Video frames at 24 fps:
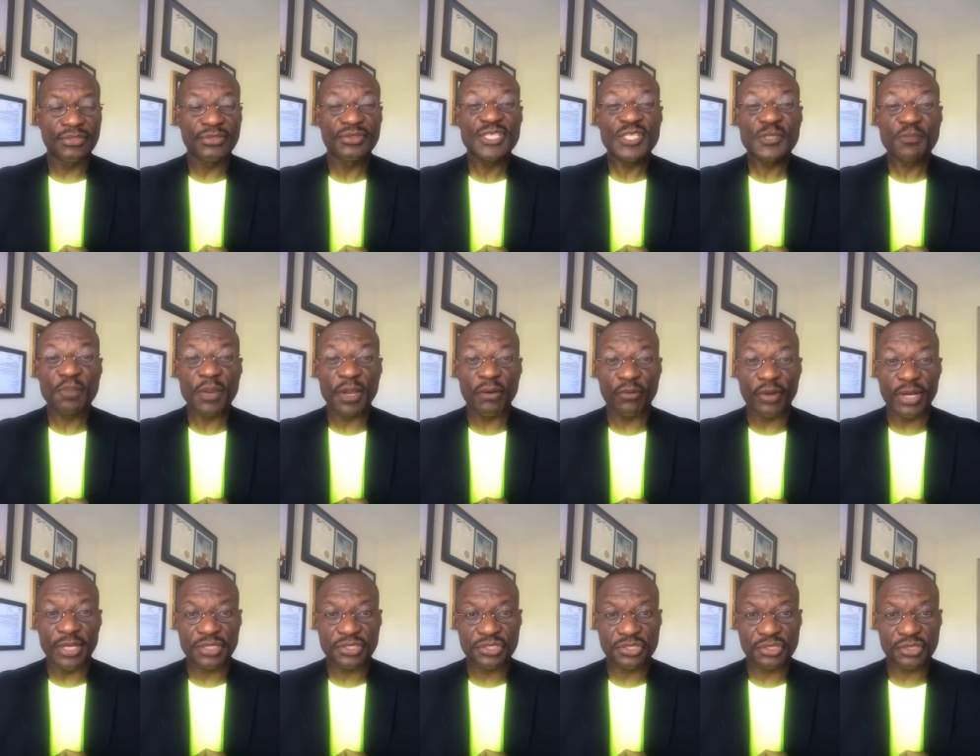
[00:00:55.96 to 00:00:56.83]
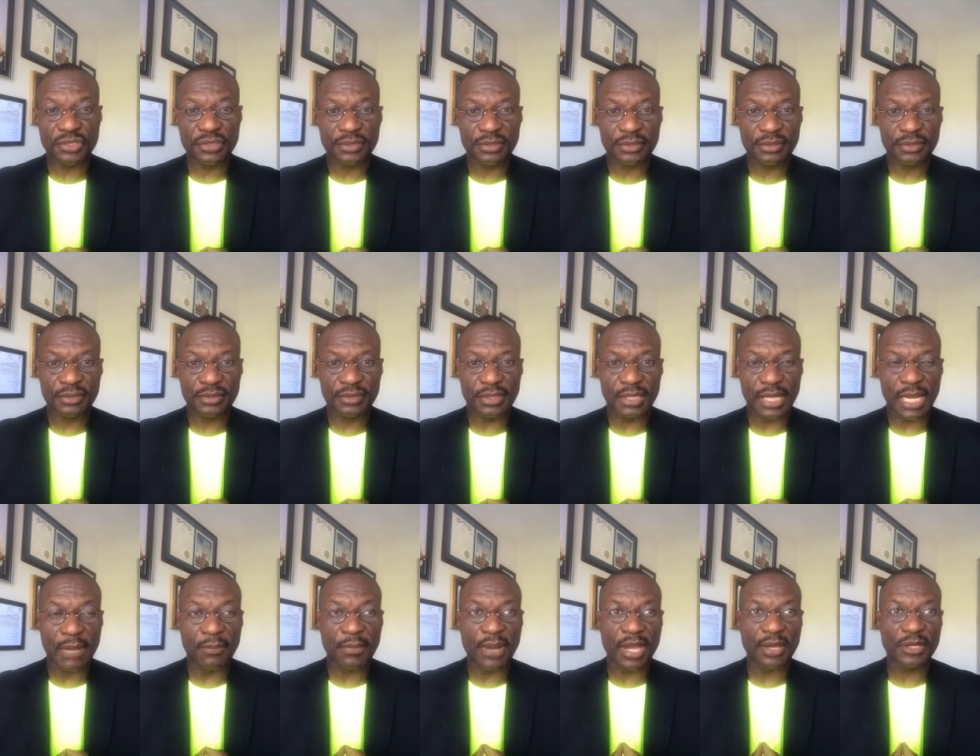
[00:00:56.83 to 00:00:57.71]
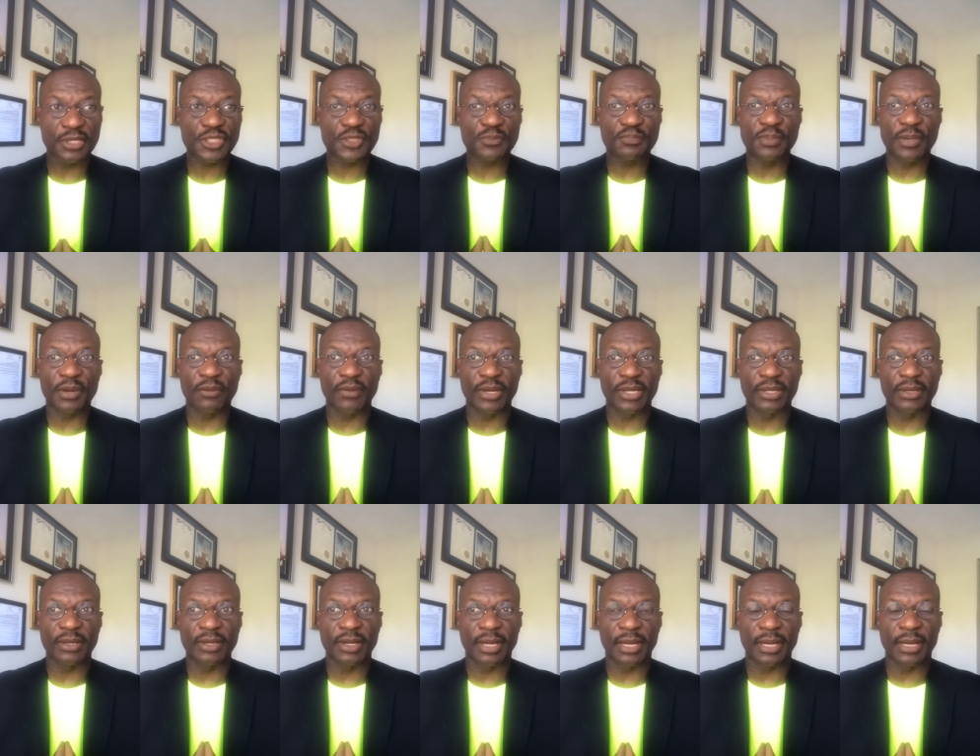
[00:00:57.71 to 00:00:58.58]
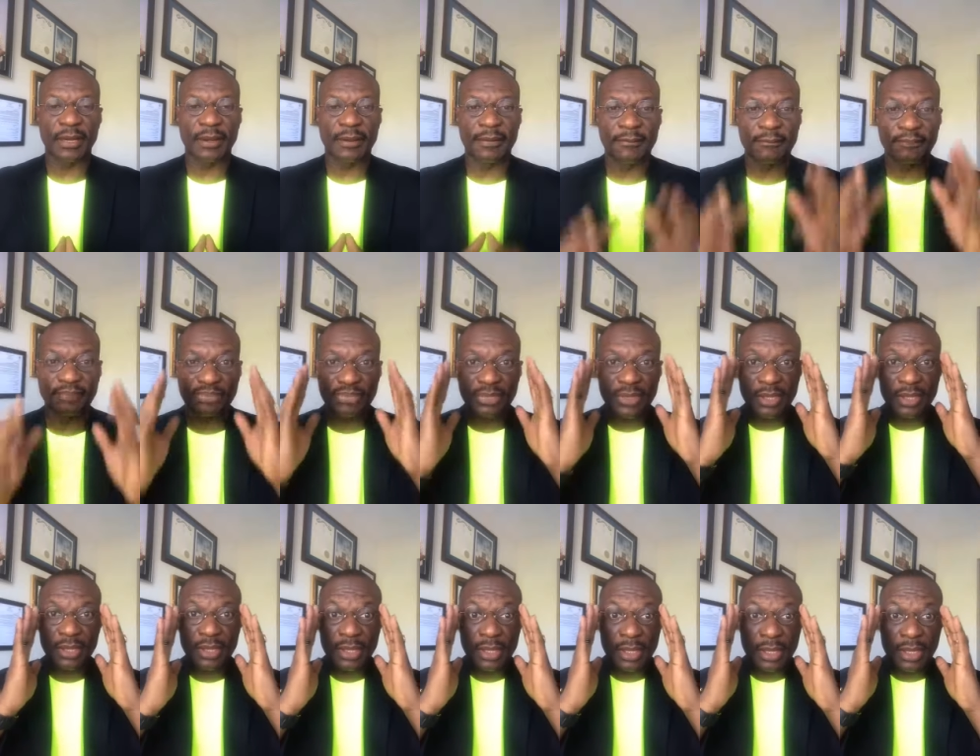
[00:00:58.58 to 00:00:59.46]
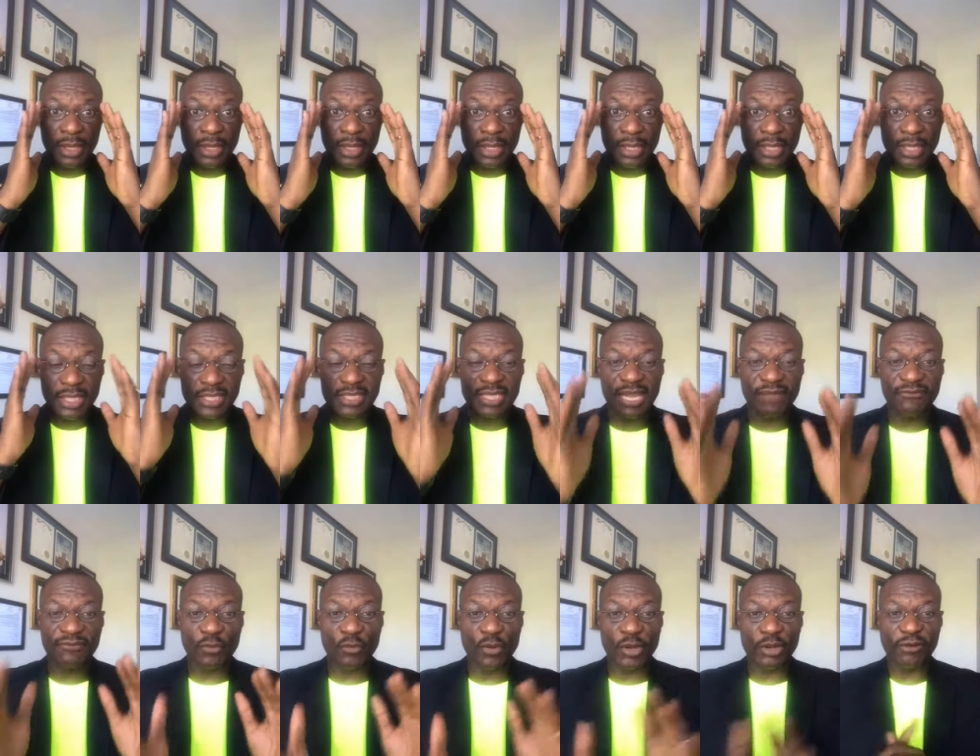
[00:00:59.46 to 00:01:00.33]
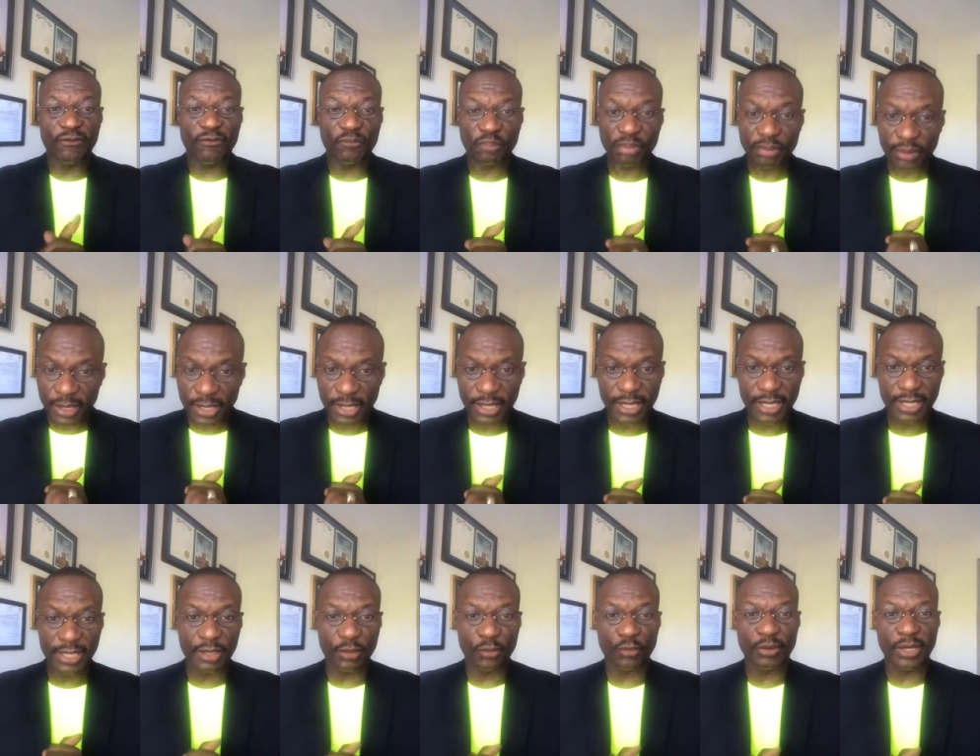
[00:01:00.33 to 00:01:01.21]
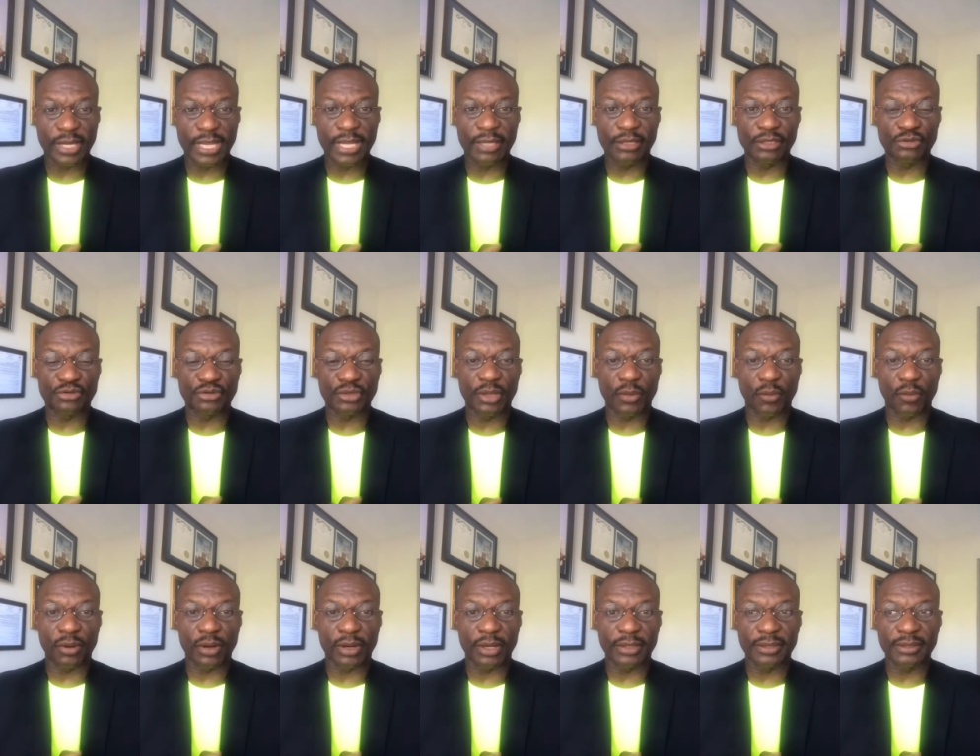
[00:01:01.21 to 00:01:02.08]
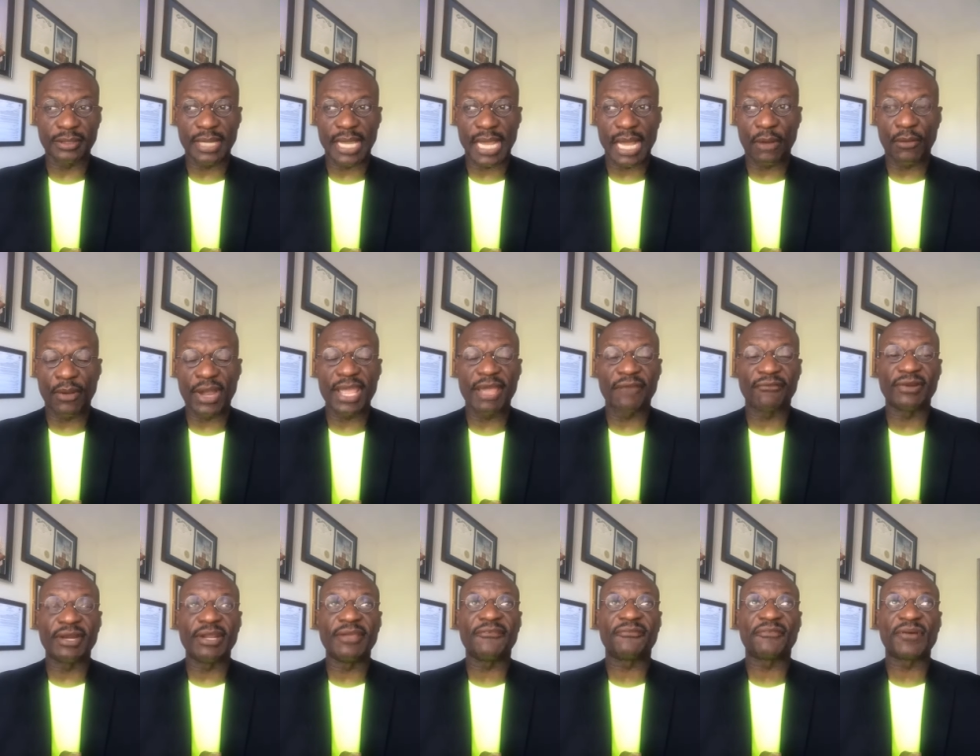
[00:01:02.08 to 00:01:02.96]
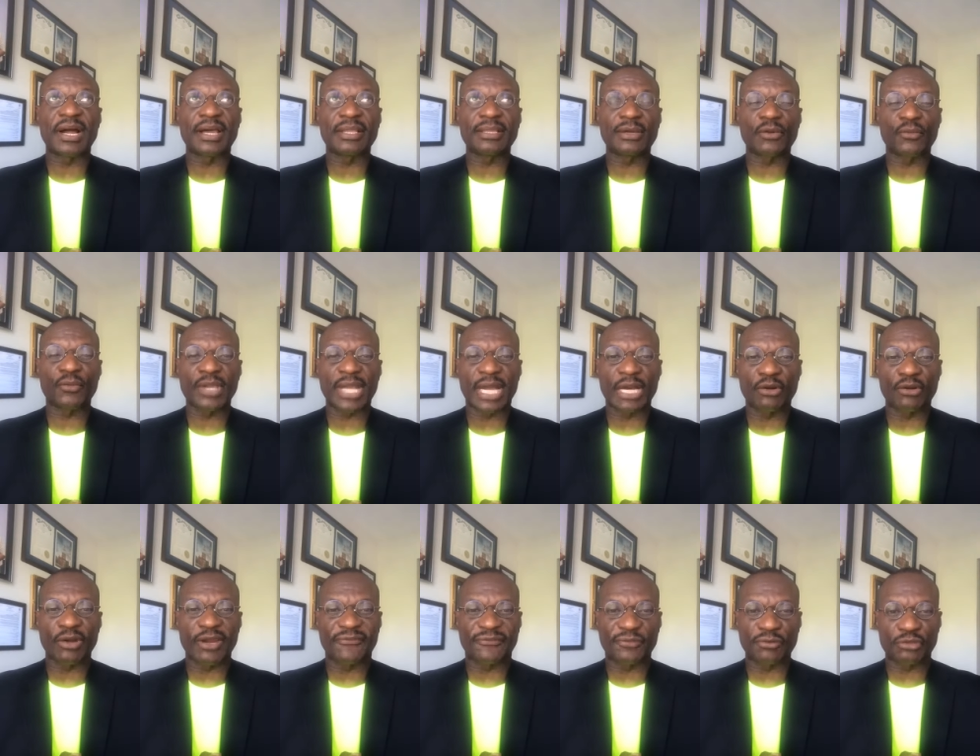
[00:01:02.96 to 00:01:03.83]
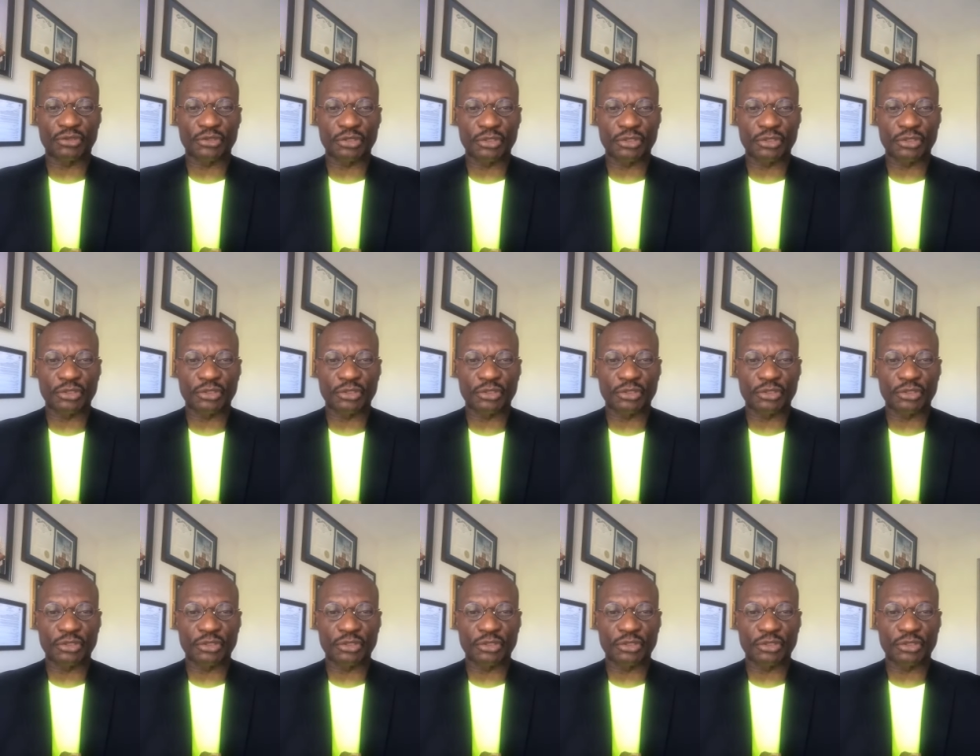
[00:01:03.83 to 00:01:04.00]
spirit, about a spirit. Um, Let's have a word of prayer and then we'll get into the word. Our Heavenly Father, we are grateful